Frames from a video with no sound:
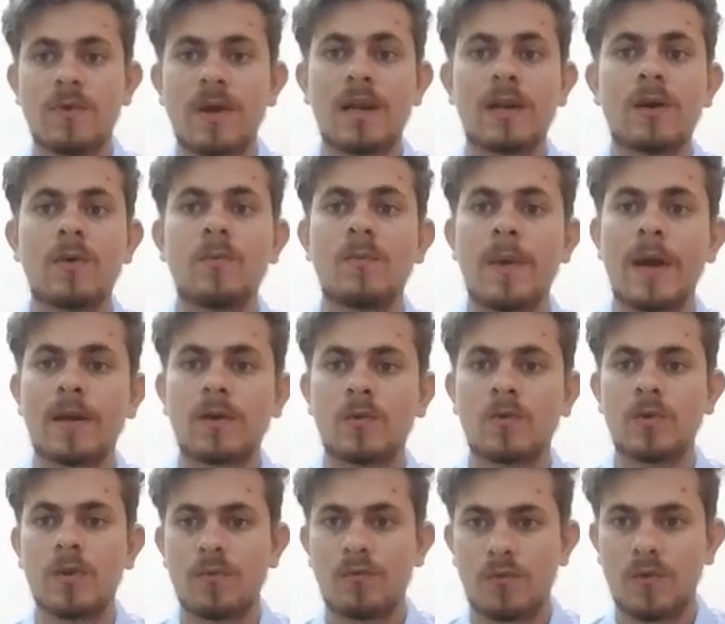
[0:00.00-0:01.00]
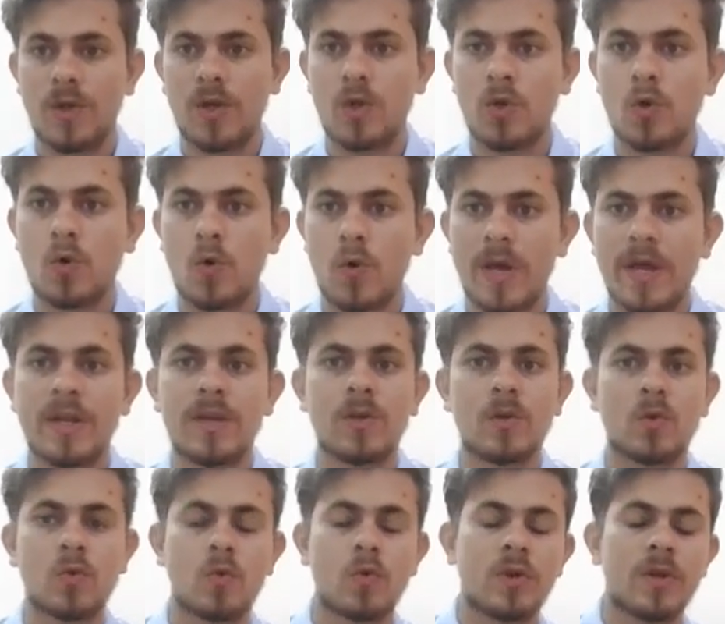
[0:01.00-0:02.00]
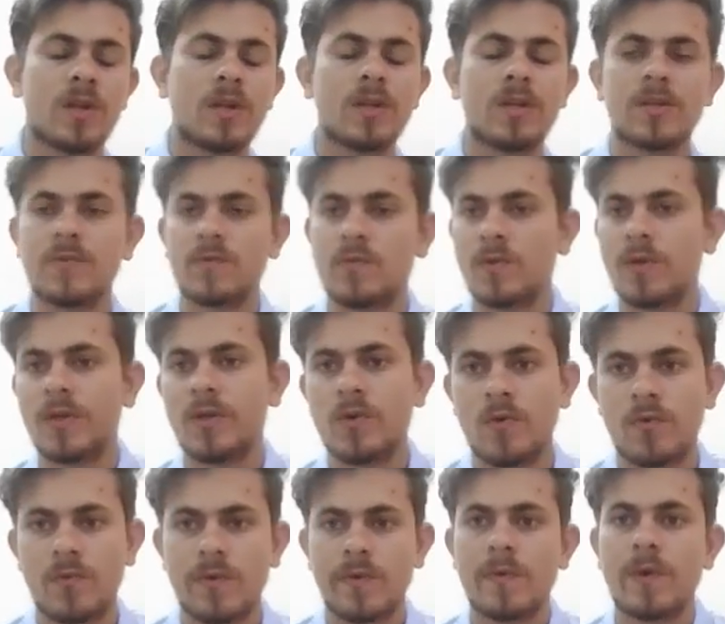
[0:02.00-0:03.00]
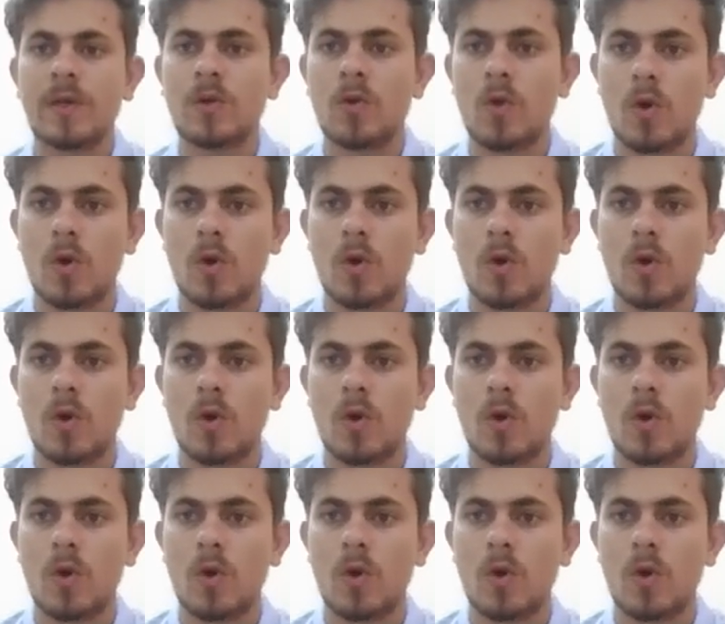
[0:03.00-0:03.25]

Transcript: welcome back to the video and today in this video we will